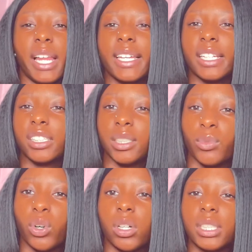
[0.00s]
getting
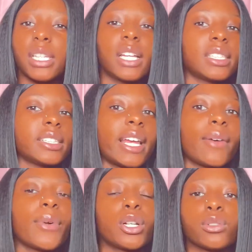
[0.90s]
smalls unless it's
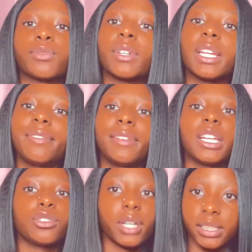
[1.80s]
like one of those really
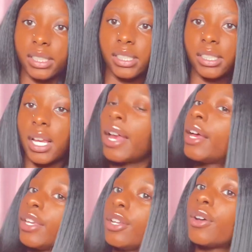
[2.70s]
fitted dresses,
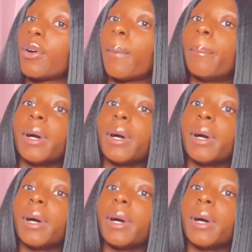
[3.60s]
you know.